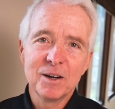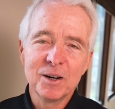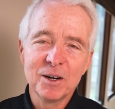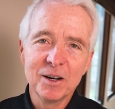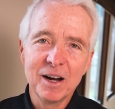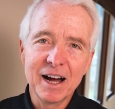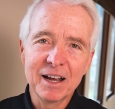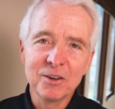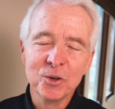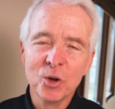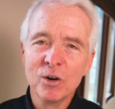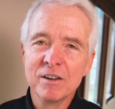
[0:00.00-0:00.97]
I
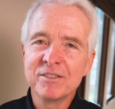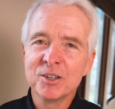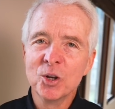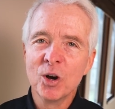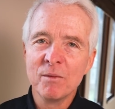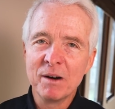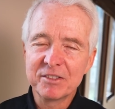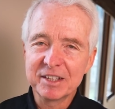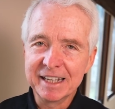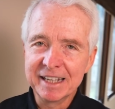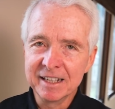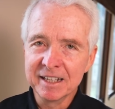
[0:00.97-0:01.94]
don't know if you know about
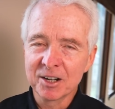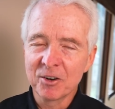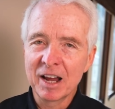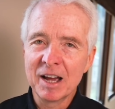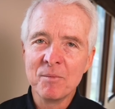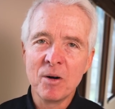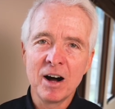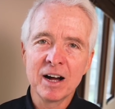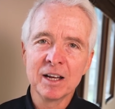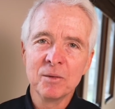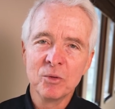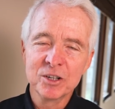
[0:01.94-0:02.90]
the Enneagram.
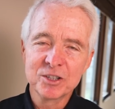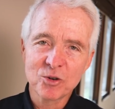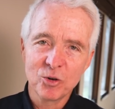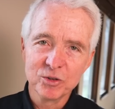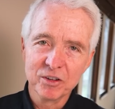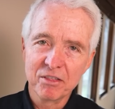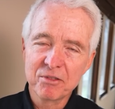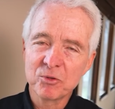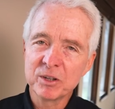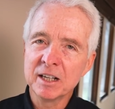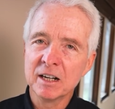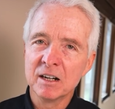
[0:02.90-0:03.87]
I am what's called a
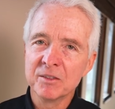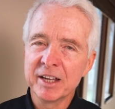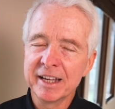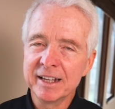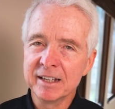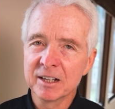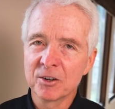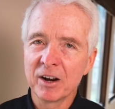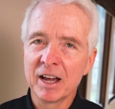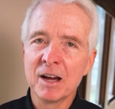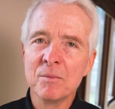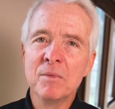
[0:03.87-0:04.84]
3 on the
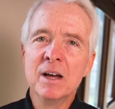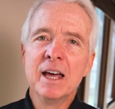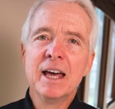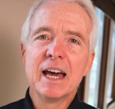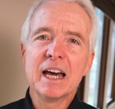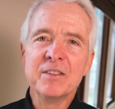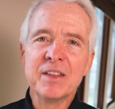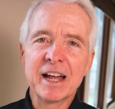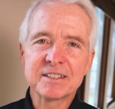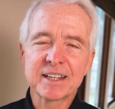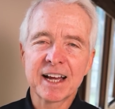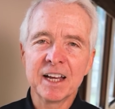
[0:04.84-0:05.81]
Enneagram, and
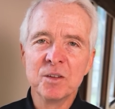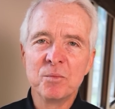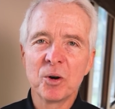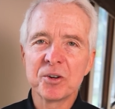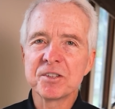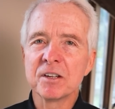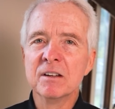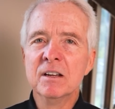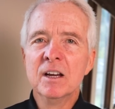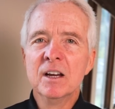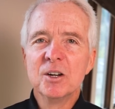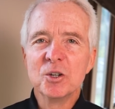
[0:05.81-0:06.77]
that's the kind of person
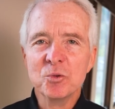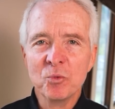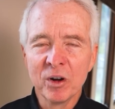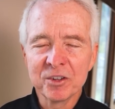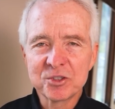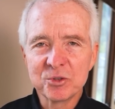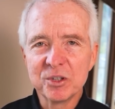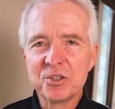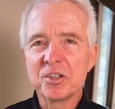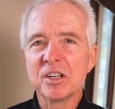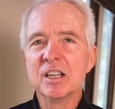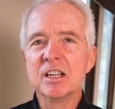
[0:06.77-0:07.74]
who wants to
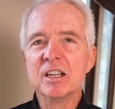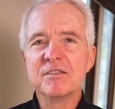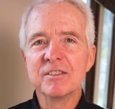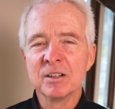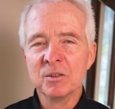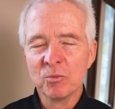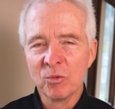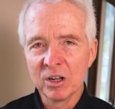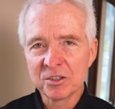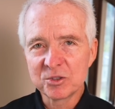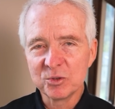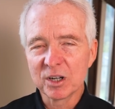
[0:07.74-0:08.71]
achieve and
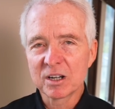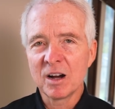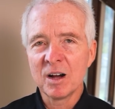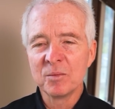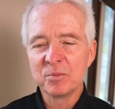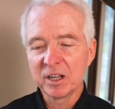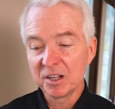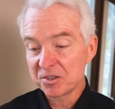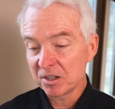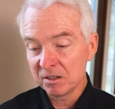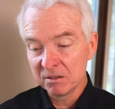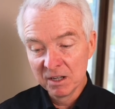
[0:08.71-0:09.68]
wants to accomplish.
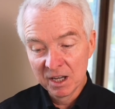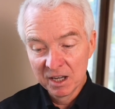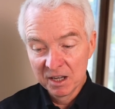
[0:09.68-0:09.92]
And